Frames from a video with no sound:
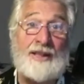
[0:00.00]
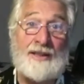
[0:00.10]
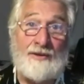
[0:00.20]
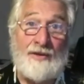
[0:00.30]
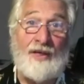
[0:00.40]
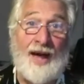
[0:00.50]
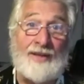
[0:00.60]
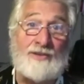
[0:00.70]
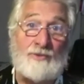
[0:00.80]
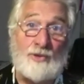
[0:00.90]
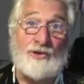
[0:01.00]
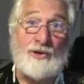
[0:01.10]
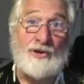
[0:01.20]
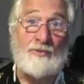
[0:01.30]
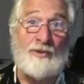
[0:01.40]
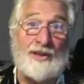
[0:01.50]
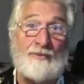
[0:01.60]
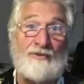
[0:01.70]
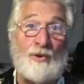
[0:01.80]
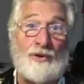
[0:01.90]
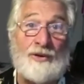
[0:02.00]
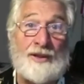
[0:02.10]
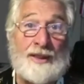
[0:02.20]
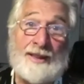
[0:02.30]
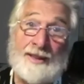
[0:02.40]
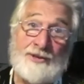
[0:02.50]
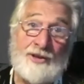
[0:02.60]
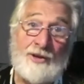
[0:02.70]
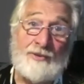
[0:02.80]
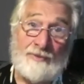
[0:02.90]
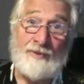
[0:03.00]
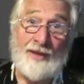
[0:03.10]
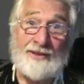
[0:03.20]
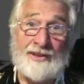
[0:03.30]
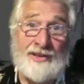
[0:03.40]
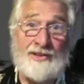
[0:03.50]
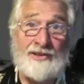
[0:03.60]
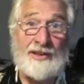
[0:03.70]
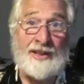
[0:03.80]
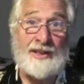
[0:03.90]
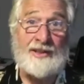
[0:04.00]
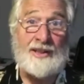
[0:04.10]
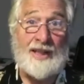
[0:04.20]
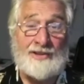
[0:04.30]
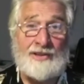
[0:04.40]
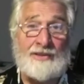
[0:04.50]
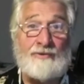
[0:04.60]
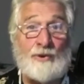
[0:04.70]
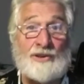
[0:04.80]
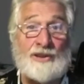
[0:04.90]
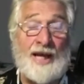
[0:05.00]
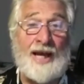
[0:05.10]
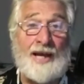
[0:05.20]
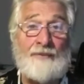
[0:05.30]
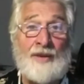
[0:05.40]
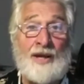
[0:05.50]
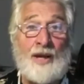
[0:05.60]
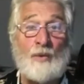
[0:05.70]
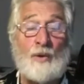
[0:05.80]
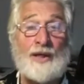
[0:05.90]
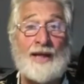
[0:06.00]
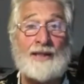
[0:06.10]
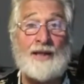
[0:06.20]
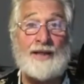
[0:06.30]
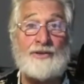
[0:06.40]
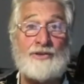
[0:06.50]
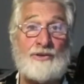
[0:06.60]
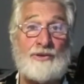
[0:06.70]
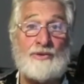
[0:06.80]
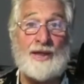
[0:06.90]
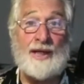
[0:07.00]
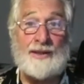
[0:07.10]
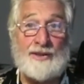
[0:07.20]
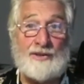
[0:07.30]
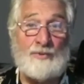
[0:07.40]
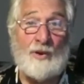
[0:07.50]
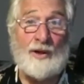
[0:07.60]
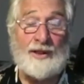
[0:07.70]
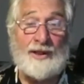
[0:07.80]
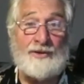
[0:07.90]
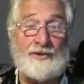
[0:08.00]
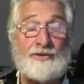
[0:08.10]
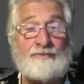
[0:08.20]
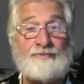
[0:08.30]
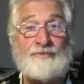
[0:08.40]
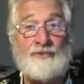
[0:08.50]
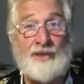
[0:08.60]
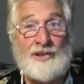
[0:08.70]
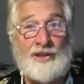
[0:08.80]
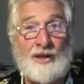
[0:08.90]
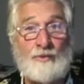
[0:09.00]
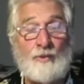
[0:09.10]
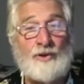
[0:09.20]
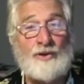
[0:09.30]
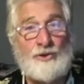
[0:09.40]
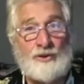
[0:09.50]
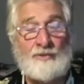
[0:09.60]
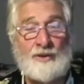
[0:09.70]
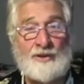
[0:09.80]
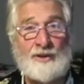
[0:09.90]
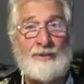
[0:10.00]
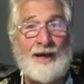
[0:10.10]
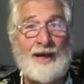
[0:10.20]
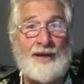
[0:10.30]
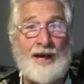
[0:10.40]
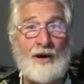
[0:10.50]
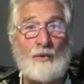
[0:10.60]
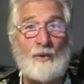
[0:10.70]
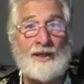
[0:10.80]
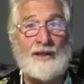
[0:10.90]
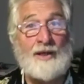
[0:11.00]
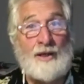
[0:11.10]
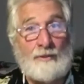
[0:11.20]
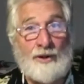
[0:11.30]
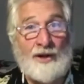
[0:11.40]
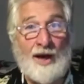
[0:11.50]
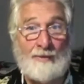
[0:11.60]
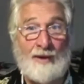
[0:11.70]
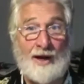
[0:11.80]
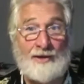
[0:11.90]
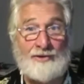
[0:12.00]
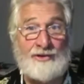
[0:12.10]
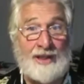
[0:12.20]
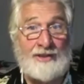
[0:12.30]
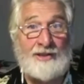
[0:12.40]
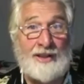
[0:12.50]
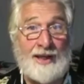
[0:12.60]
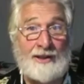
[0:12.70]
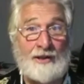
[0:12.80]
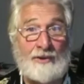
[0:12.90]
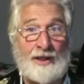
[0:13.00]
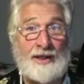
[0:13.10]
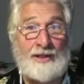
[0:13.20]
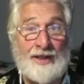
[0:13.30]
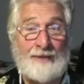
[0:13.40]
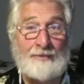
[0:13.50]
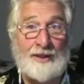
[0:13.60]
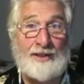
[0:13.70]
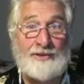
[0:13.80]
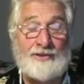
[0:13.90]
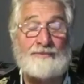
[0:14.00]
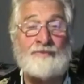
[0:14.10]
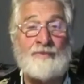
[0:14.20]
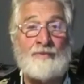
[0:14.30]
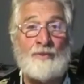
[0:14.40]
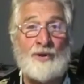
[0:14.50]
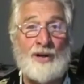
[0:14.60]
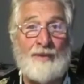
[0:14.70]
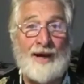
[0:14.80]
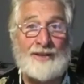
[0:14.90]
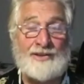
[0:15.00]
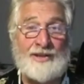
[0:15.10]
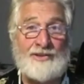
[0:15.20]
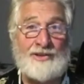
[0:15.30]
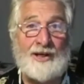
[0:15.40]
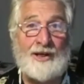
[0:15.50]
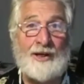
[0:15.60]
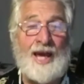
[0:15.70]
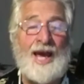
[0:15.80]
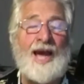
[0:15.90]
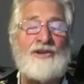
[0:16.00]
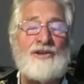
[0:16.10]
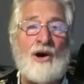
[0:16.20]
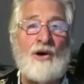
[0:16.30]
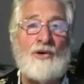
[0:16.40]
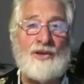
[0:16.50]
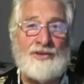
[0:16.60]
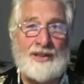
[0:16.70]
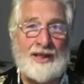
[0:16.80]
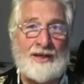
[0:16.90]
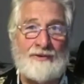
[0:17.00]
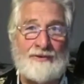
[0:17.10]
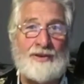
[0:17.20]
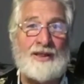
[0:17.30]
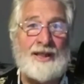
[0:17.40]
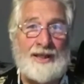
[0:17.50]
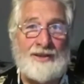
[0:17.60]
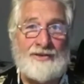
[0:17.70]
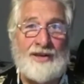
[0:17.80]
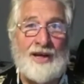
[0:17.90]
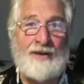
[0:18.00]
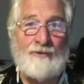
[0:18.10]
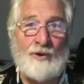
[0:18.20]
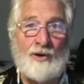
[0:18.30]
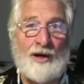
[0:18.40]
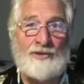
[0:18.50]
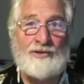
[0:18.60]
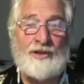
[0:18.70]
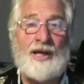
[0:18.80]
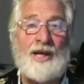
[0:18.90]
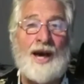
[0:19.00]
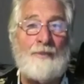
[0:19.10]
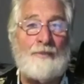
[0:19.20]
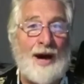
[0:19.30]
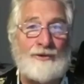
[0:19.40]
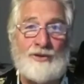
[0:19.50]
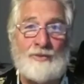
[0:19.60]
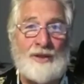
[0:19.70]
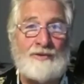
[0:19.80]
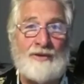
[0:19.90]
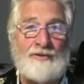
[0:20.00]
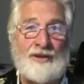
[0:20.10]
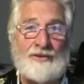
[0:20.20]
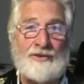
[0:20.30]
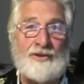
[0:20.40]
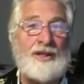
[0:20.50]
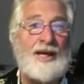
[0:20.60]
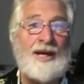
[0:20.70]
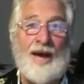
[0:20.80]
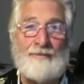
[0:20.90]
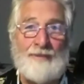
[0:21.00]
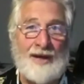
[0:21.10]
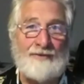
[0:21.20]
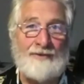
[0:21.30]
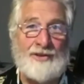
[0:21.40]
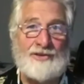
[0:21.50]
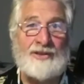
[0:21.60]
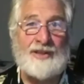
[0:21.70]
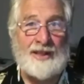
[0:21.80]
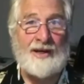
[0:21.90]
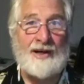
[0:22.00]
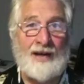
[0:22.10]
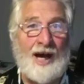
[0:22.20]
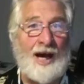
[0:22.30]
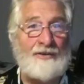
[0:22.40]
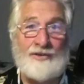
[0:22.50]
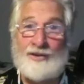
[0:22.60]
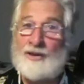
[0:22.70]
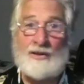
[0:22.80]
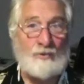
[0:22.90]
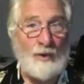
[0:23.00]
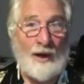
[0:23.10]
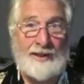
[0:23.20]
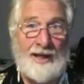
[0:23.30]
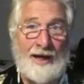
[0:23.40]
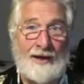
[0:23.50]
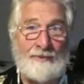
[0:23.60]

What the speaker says: That's what's going to bring them forth. So that's essentially the lesson for today. What I'd like to do at this point is finish up with a treatment about how we can put our minds into that place, put our mindsets there, and know that the gift is there for us, about to be revealed and manifested in our lives right now.